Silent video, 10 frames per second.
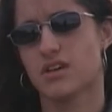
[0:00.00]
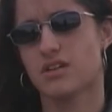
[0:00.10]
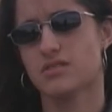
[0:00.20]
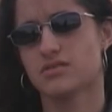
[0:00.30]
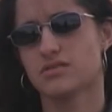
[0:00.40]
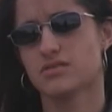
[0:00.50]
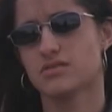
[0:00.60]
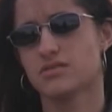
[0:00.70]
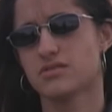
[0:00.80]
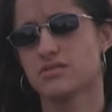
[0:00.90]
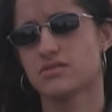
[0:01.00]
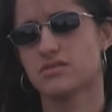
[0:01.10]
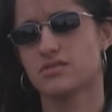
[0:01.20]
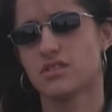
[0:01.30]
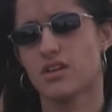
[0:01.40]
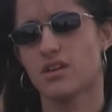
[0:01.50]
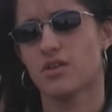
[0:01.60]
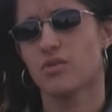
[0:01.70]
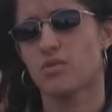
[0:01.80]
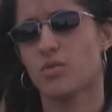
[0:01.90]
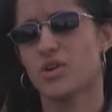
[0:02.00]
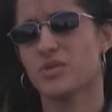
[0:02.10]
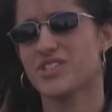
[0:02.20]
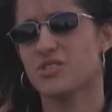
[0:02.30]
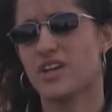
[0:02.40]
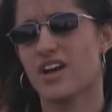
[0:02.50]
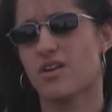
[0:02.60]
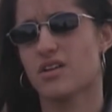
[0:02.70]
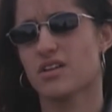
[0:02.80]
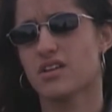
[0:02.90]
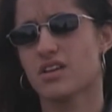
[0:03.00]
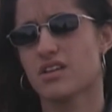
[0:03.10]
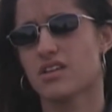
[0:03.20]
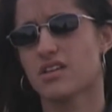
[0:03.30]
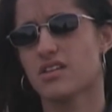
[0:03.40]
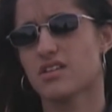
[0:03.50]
was out of focus, because this is supposed to take place during the summer.